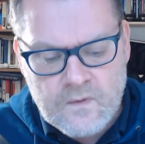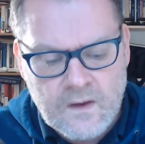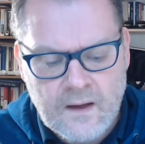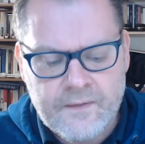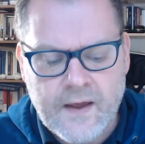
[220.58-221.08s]

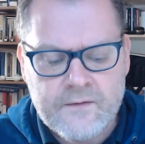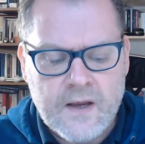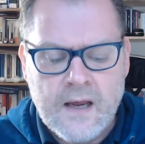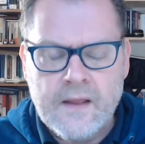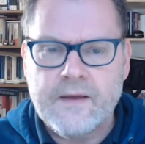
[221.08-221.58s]
And they've
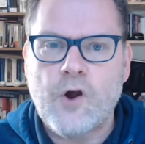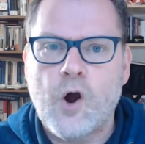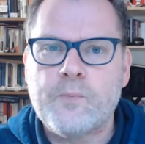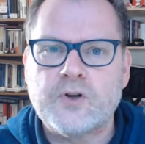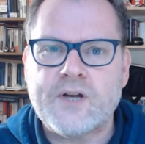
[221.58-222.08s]

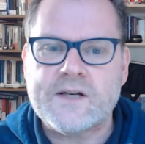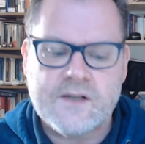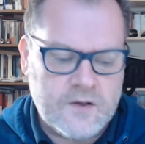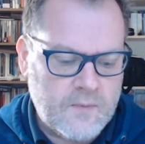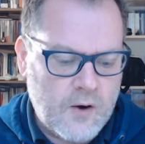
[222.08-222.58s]
got a project
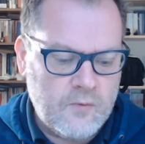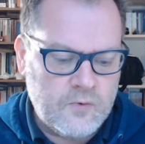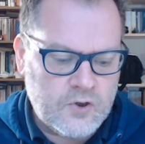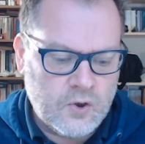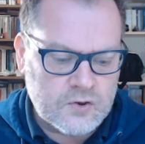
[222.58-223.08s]
at the
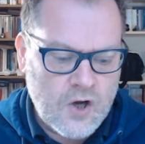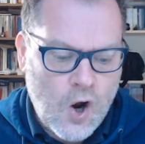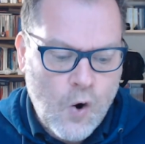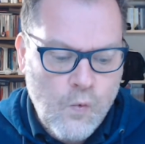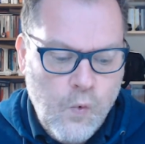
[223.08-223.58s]
moment called
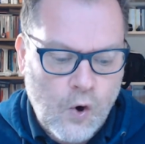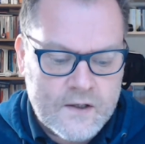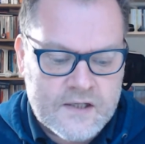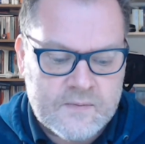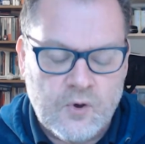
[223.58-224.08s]
"What
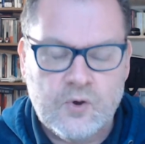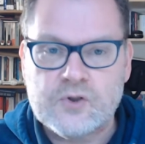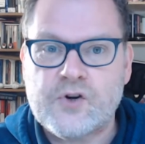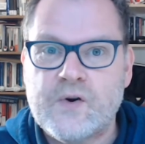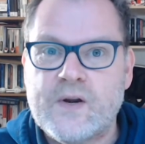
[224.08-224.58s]
is Small
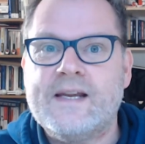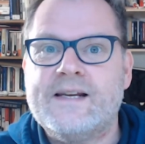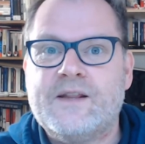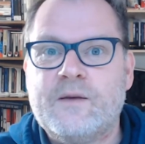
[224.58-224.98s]
Screen?